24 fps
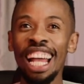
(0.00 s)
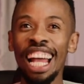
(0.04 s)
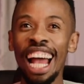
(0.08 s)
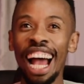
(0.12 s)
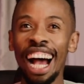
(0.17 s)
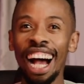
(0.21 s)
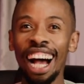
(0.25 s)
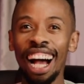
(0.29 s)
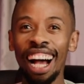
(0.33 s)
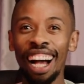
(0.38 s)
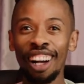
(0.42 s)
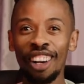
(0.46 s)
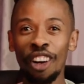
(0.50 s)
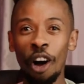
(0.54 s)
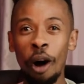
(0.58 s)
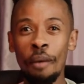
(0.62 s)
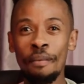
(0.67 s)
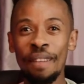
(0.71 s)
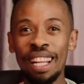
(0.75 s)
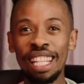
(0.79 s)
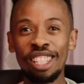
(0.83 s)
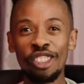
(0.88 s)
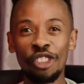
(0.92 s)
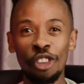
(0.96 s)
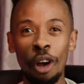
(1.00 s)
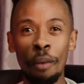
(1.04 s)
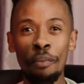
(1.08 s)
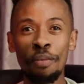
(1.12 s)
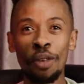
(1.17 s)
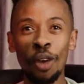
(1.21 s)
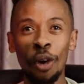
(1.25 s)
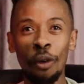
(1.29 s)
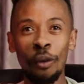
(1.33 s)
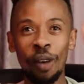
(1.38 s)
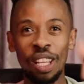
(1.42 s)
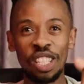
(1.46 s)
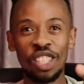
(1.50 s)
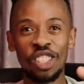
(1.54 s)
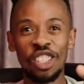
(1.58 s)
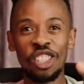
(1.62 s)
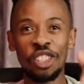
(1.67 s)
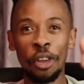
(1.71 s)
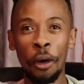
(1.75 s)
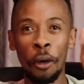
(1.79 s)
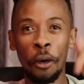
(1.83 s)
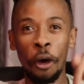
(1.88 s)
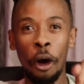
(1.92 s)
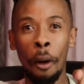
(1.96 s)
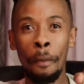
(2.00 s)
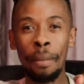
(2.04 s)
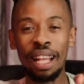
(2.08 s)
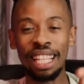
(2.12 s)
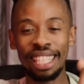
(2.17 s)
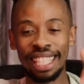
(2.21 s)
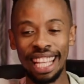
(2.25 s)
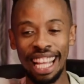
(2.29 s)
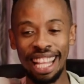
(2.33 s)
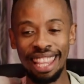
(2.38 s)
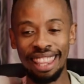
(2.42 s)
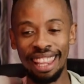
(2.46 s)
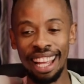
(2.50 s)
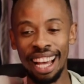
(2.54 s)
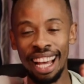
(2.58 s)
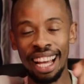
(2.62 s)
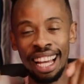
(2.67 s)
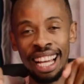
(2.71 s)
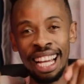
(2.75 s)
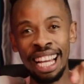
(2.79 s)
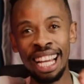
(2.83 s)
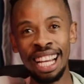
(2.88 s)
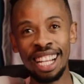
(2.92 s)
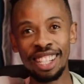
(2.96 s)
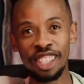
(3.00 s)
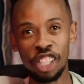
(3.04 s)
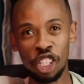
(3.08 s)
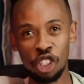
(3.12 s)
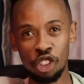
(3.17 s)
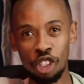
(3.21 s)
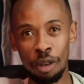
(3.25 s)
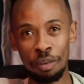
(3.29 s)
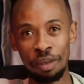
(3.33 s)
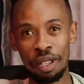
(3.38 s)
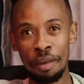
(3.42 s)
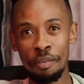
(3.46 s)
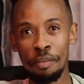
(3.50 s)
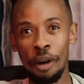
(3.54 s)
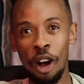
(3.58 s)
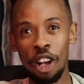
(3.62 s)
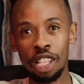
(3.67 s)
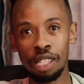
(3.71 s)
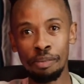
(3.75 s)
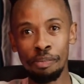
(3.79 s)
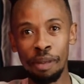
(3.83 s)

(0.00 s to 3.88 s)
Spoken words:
Comment, drop your questions or comments in the description box